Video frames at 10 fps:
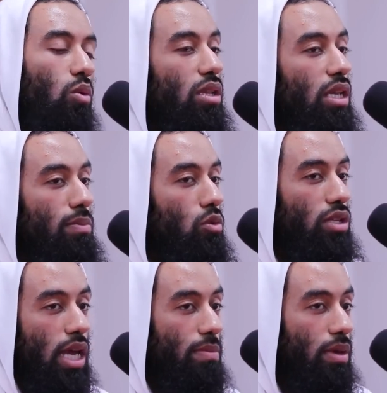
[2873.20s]
What did Ibn
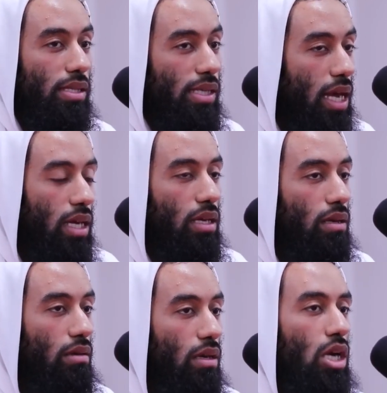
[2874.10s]
Taymiyyah
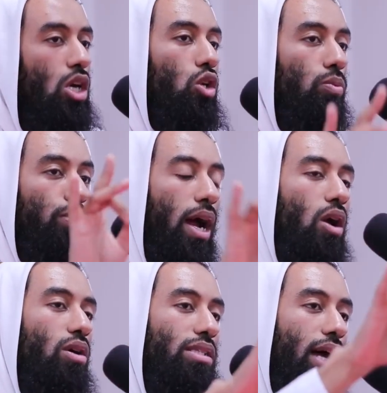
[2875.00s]
say? You
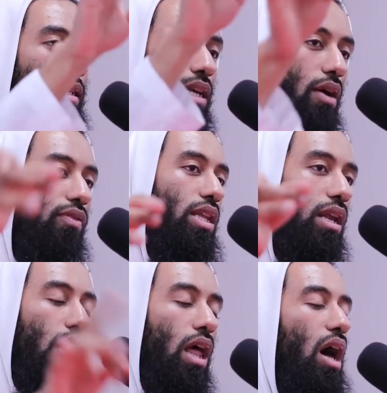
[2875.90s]
prioritize other
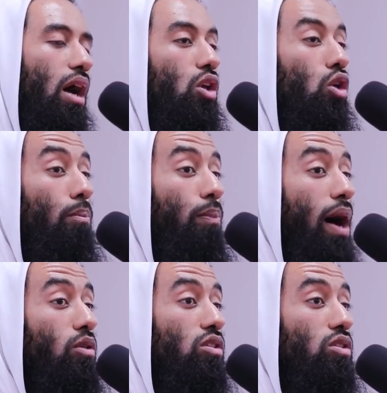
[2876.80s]
than Allah, you're
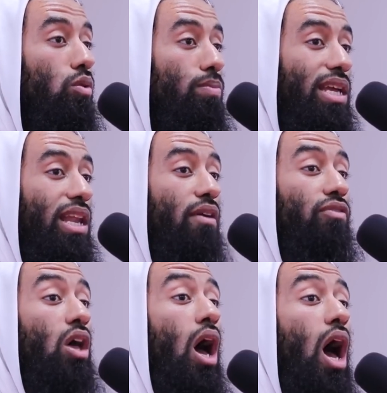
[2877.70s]
bound to be
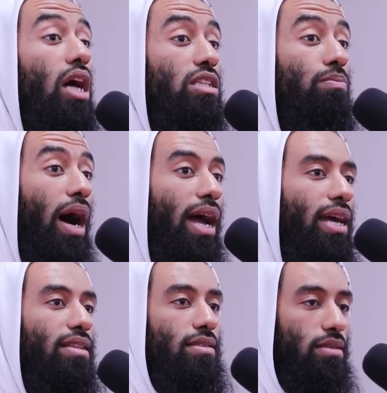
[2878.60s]
left hurt by
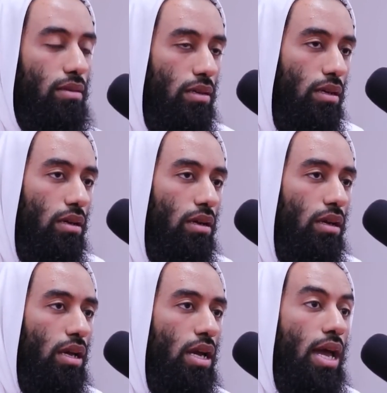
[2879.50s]
it.
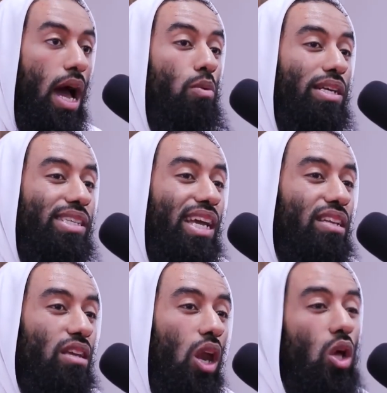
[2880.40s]
And we see
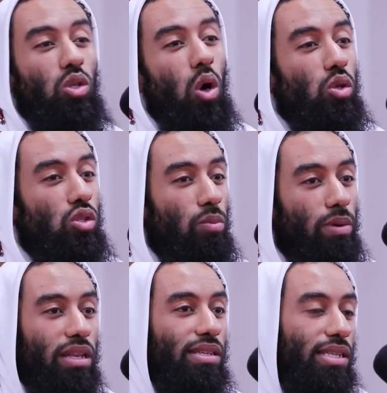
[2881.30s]
it a lot also,
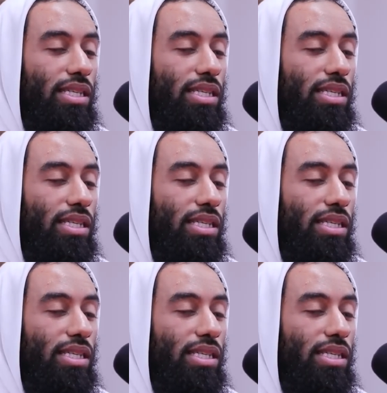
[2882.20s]
brothers and